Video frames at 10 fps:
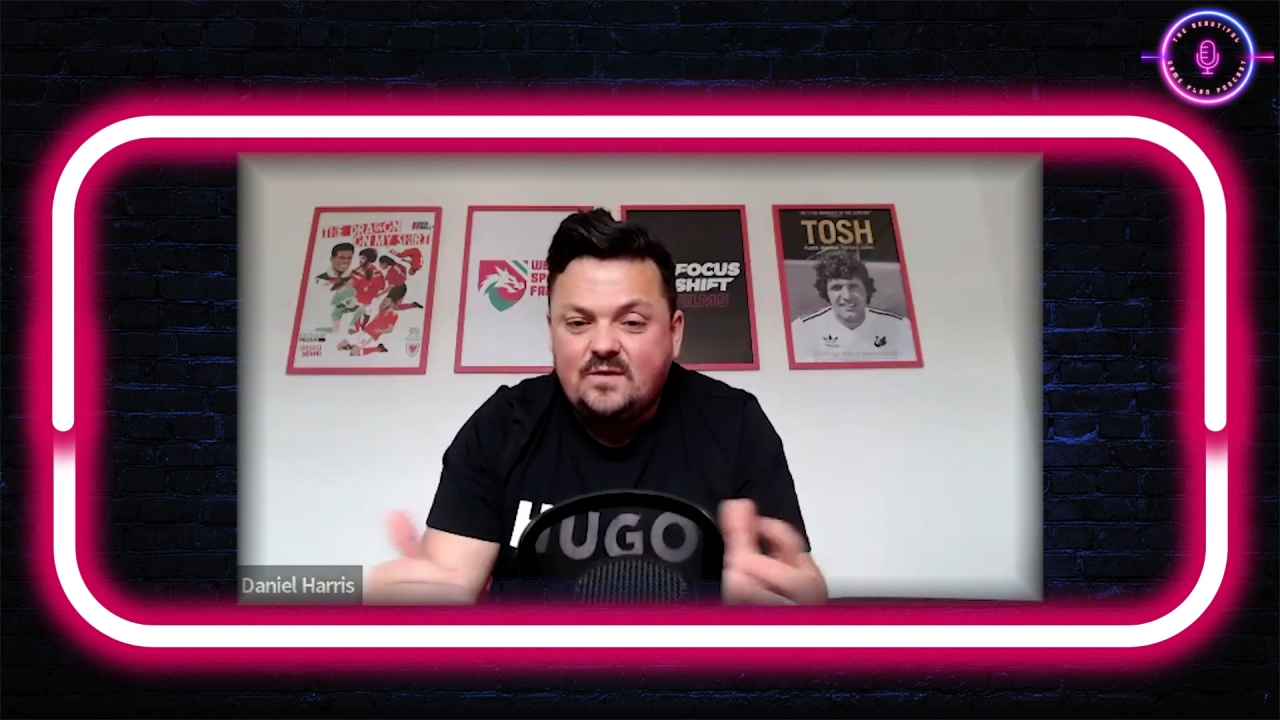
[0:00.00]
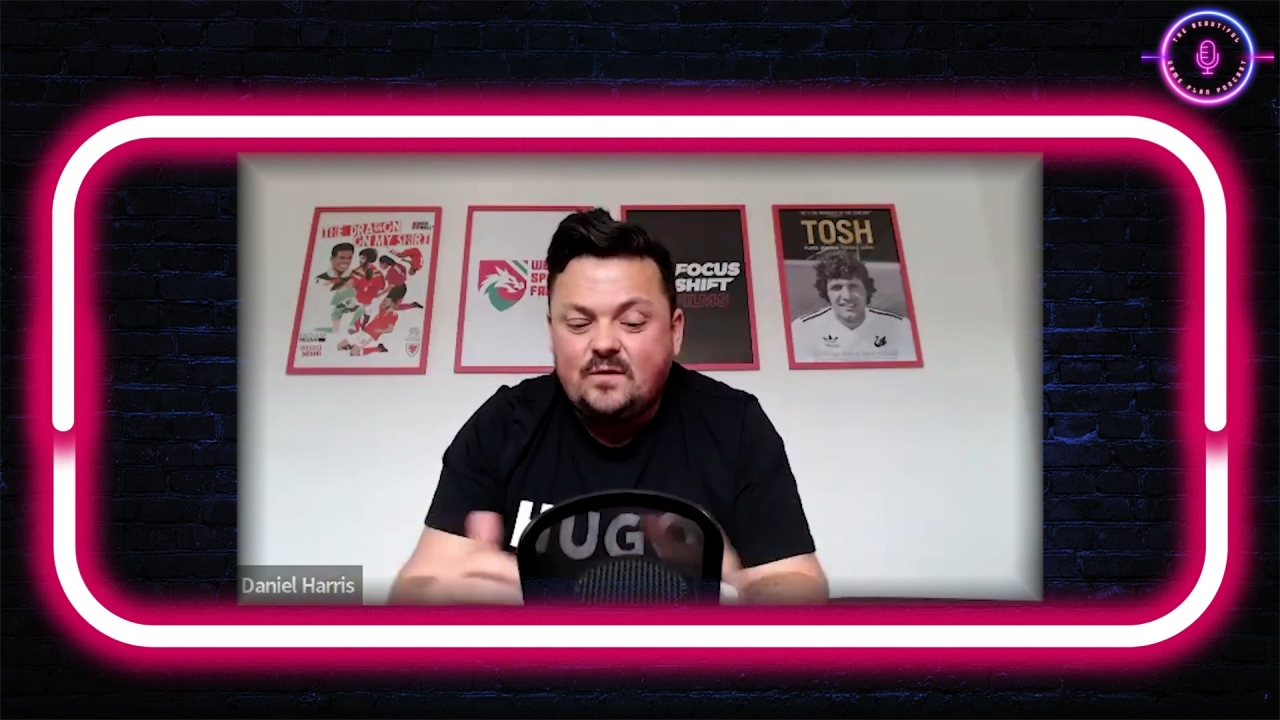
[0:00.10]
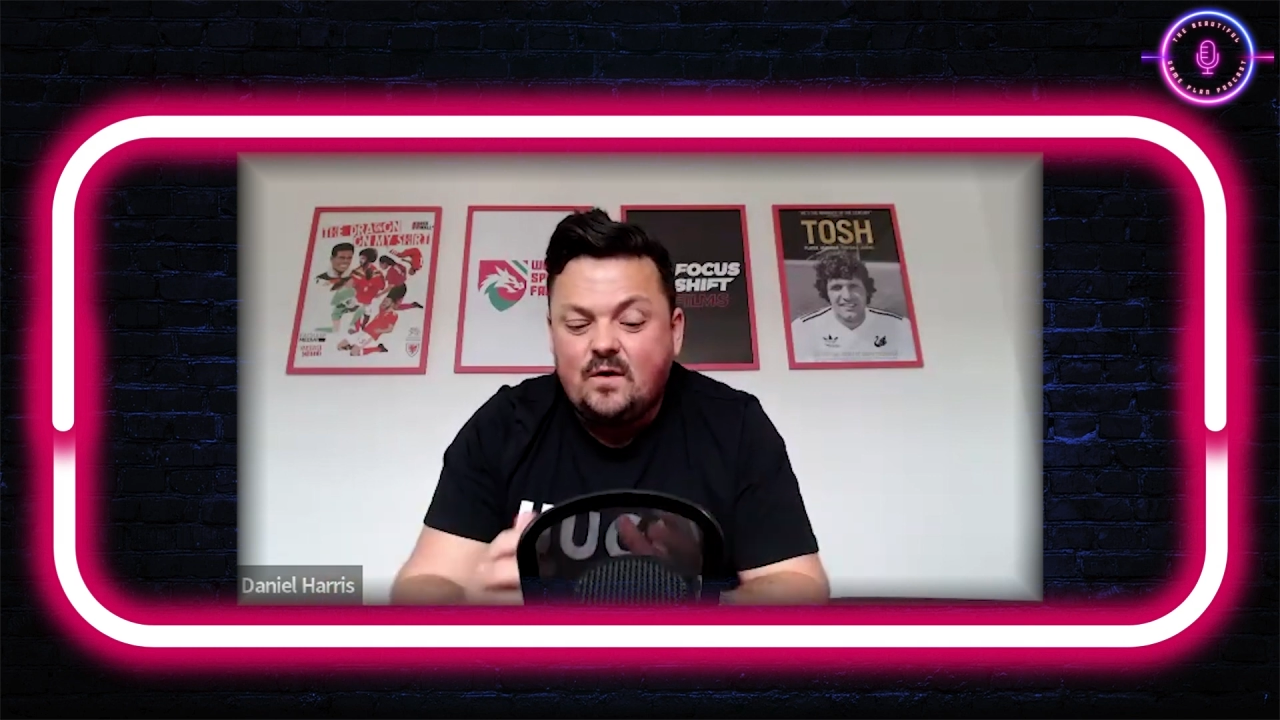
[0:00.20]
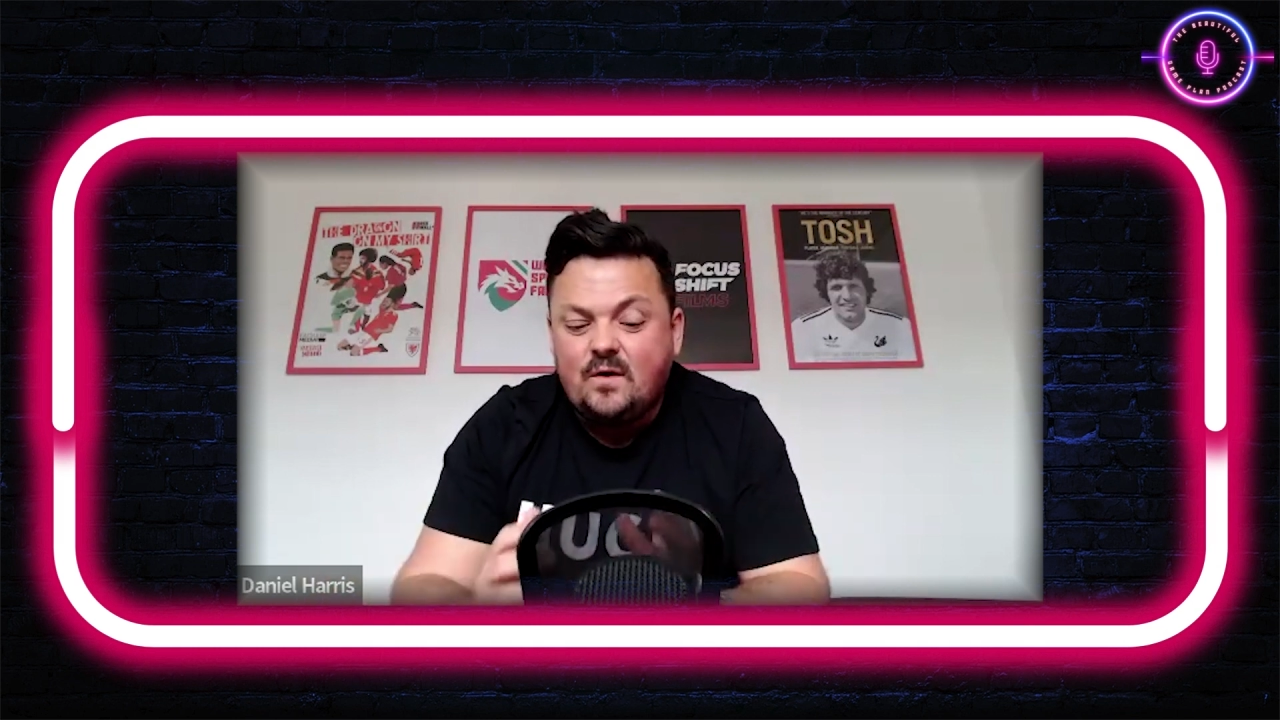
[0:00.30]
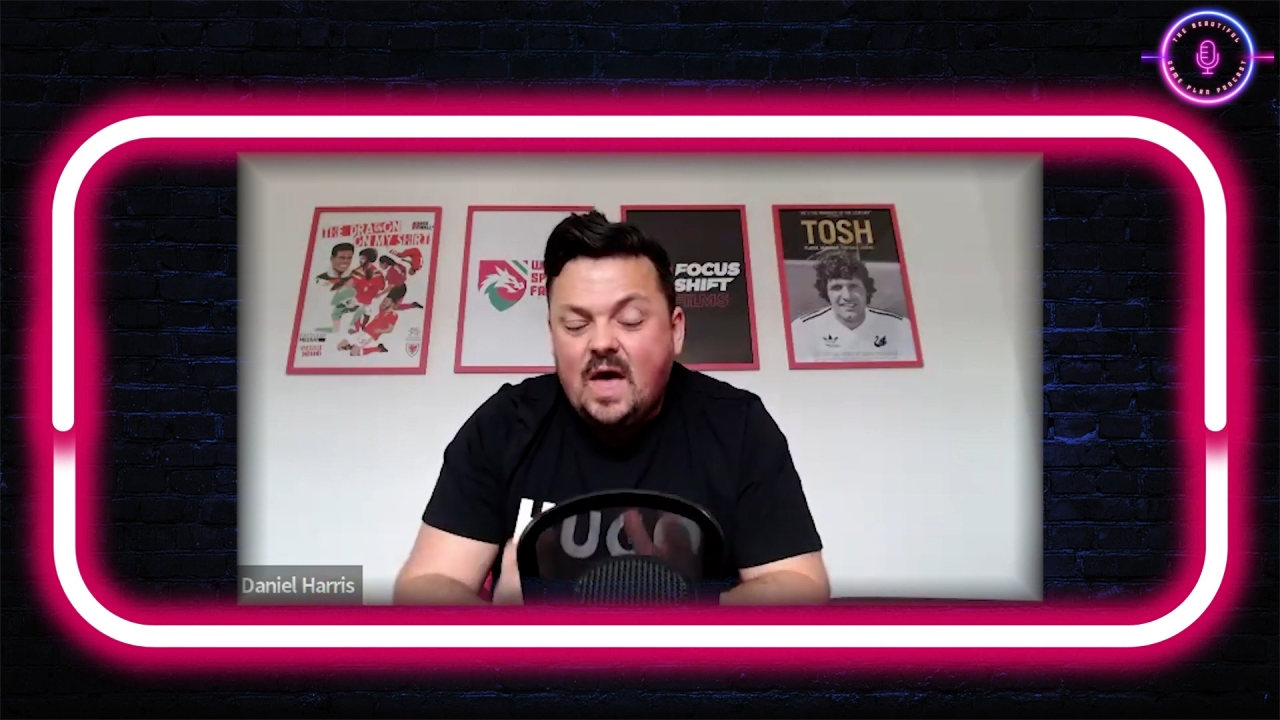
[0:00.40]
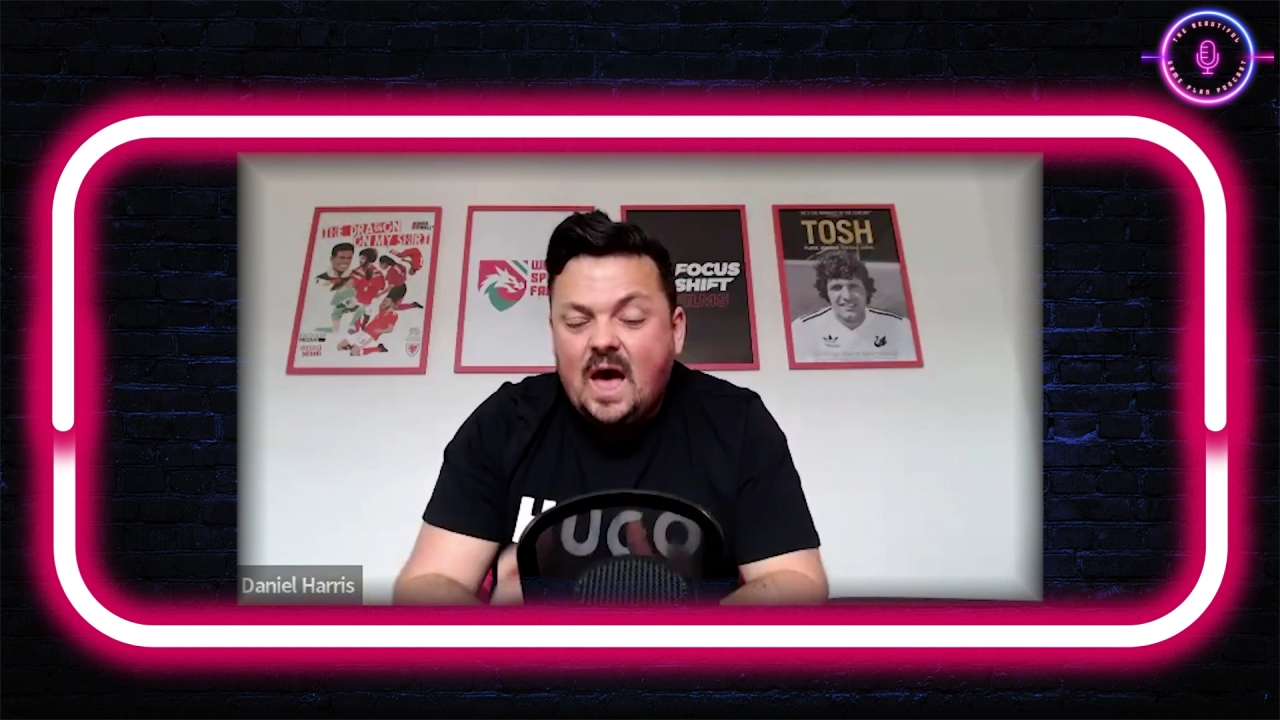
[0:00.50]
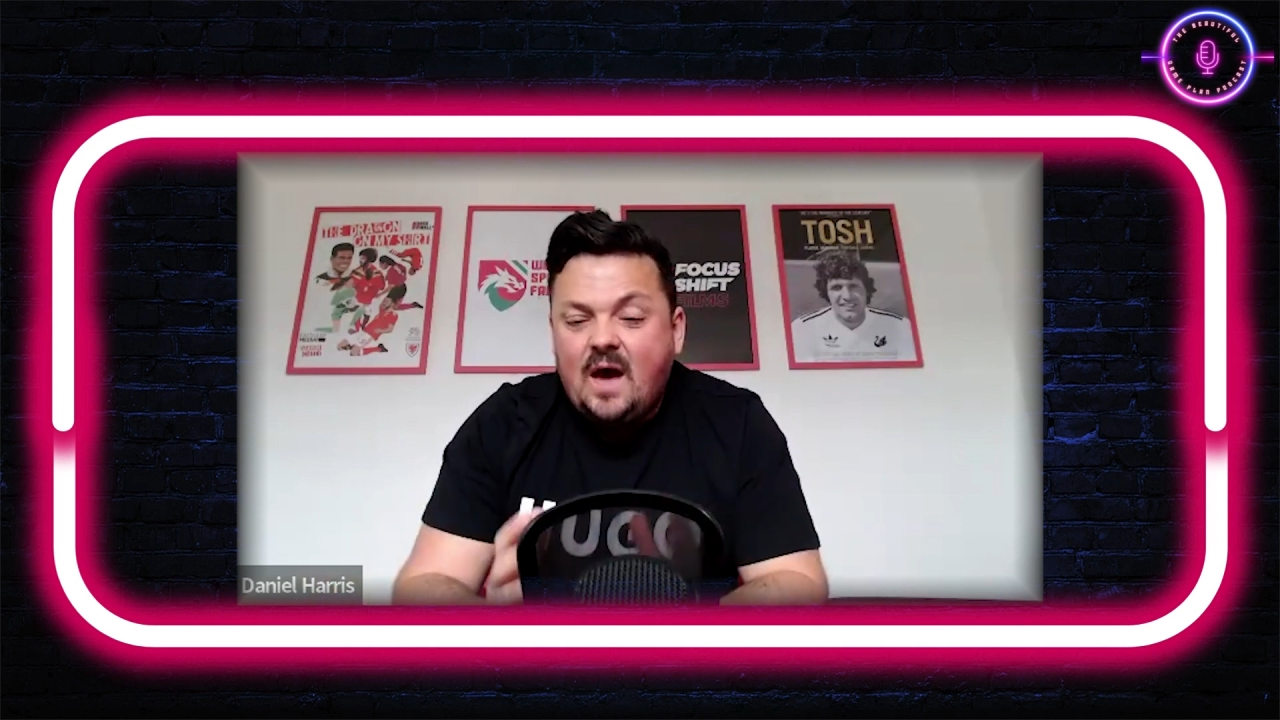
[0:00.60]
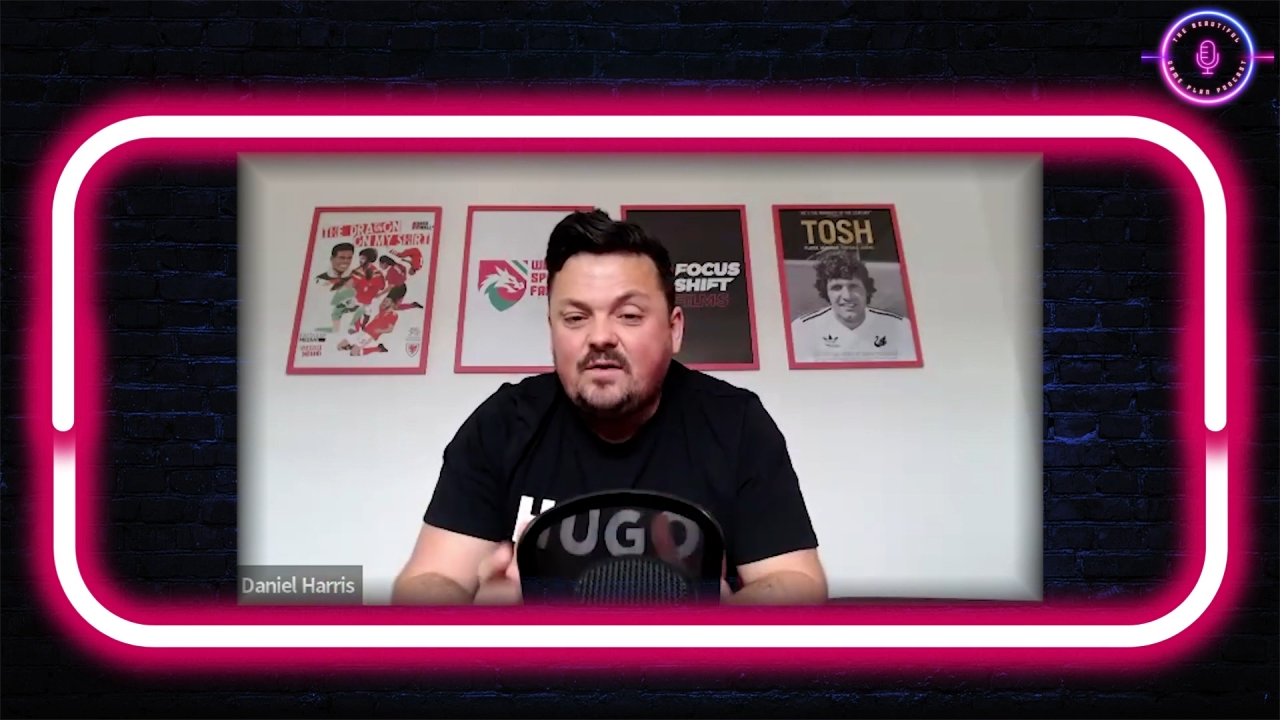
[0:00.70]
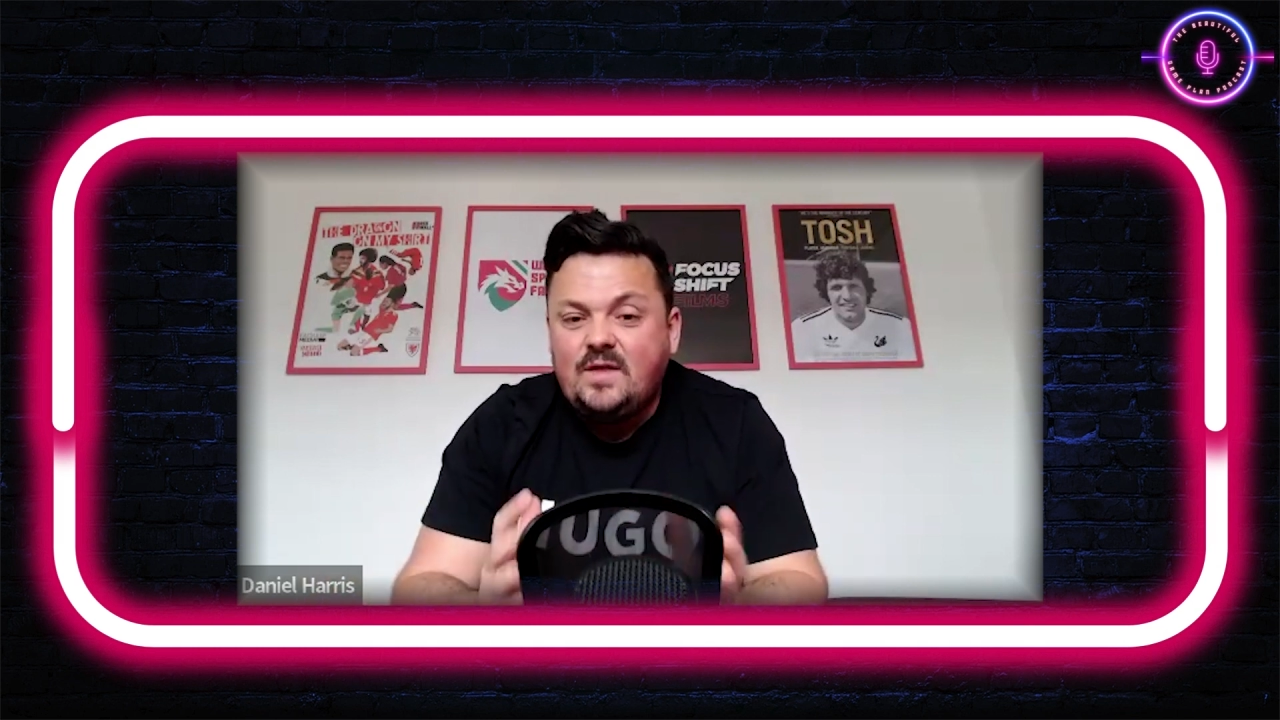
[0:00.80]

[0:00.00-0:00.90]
So having